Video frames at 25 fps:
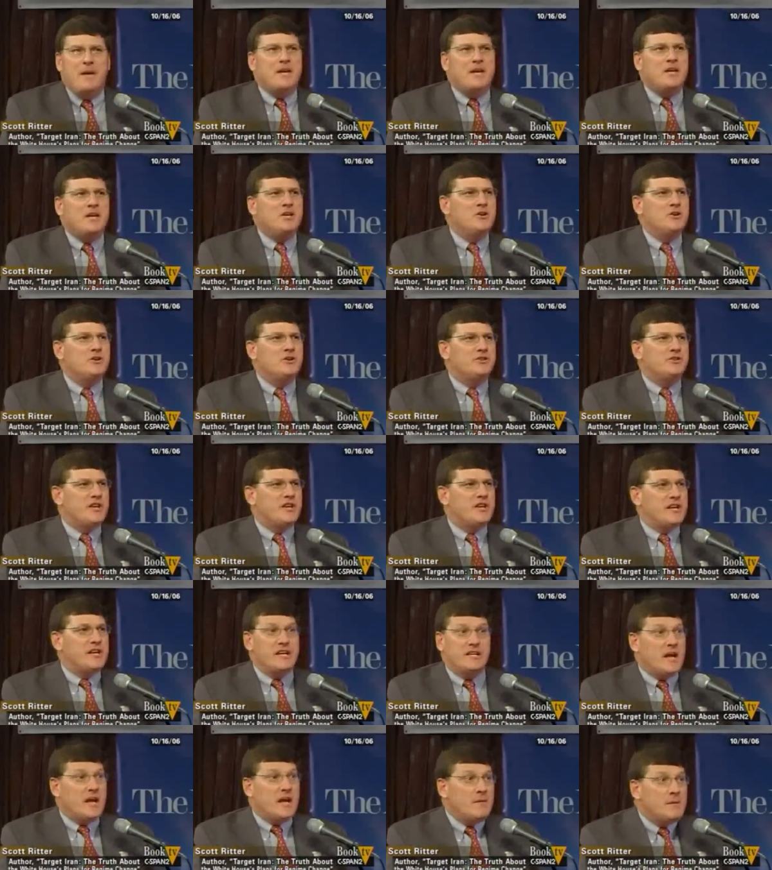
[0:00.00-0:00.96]
Pick your
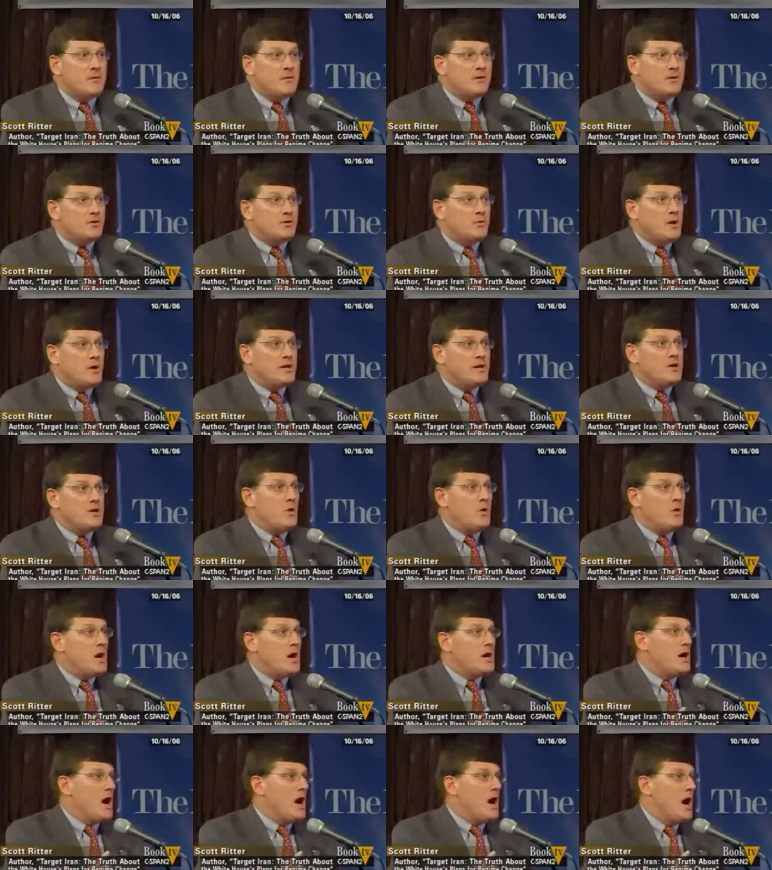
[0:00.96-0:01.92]
city. Tell me which one you
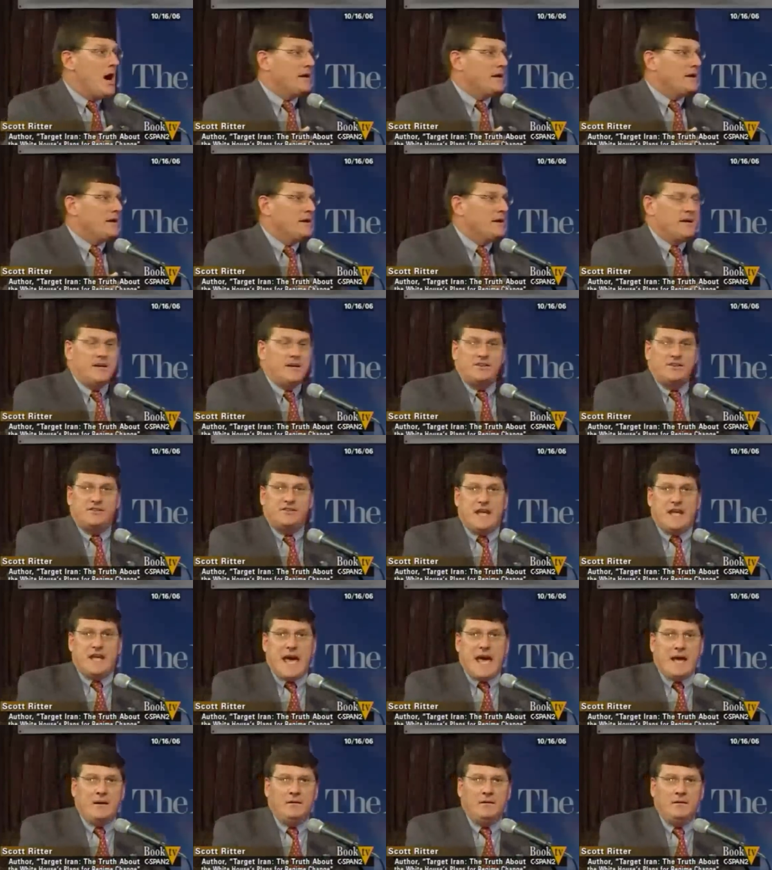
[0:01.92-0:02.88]
want gone
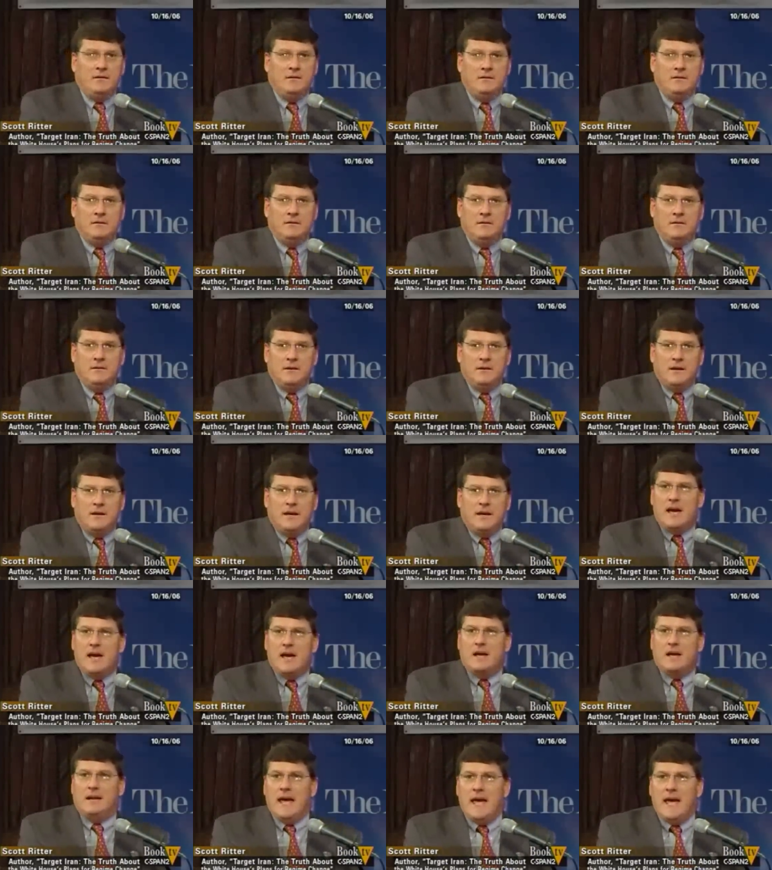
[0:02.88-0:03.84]
Seattle,
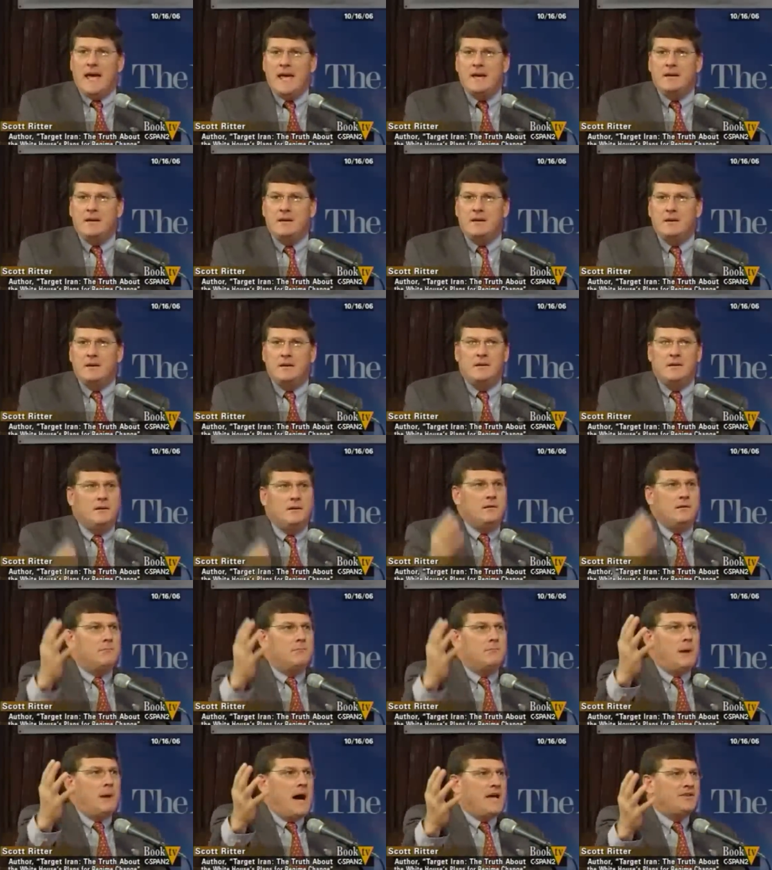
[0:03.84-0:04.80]
LA,
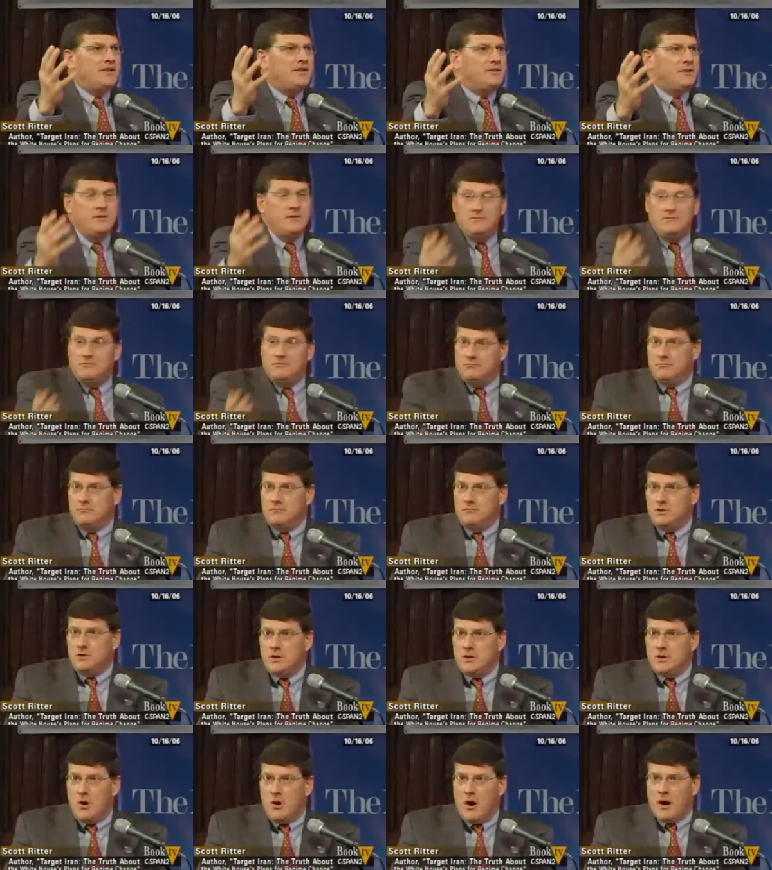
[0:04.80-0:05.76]
Boston,
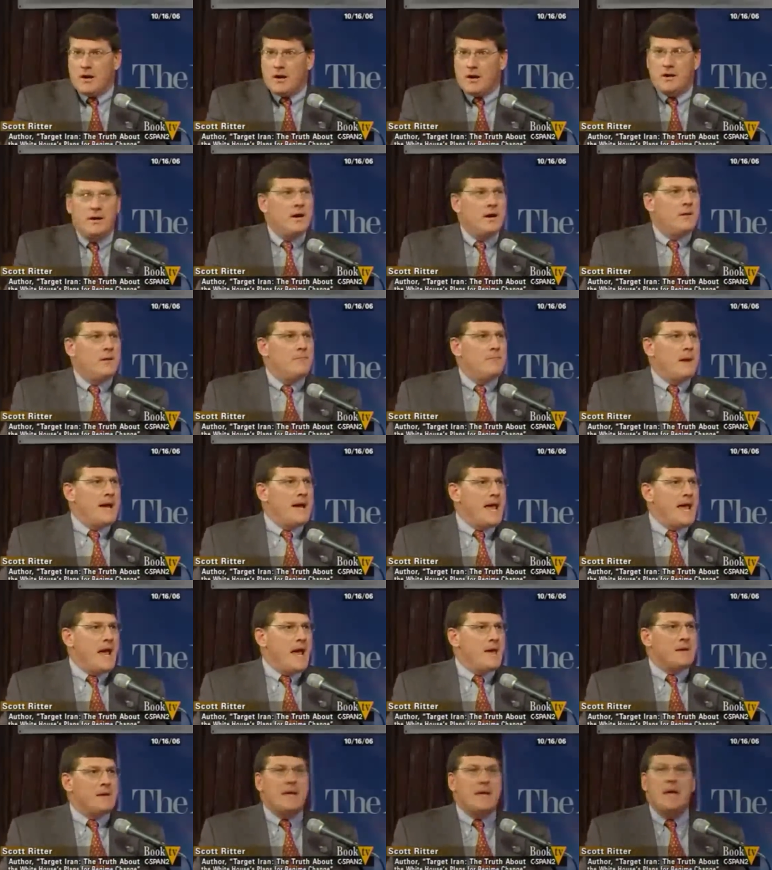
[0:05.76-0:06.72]
New York,
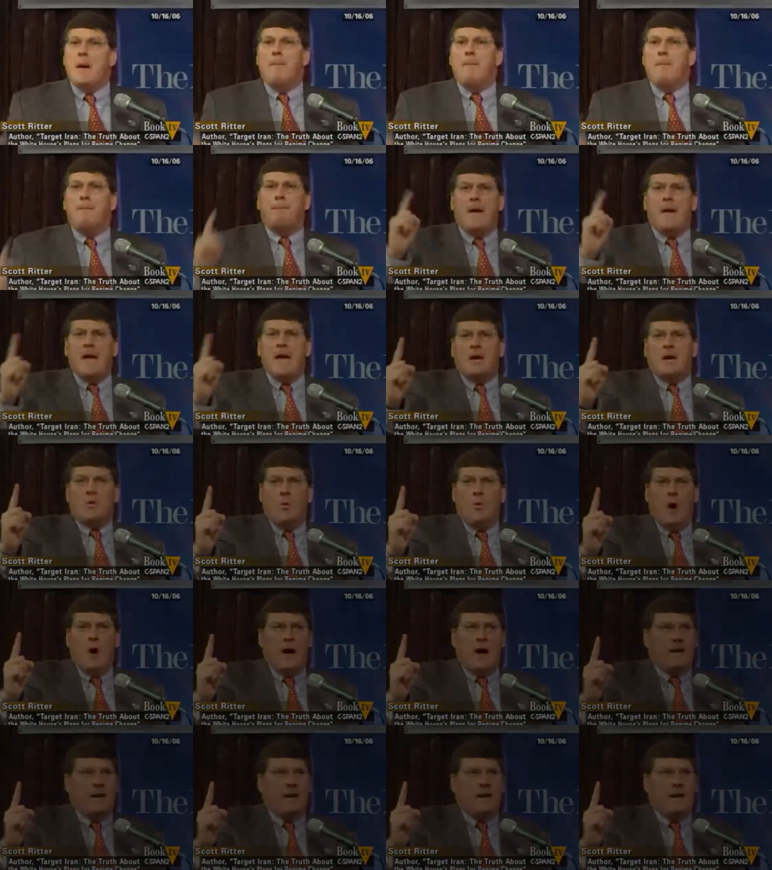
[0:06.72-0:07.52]
Miami. Pick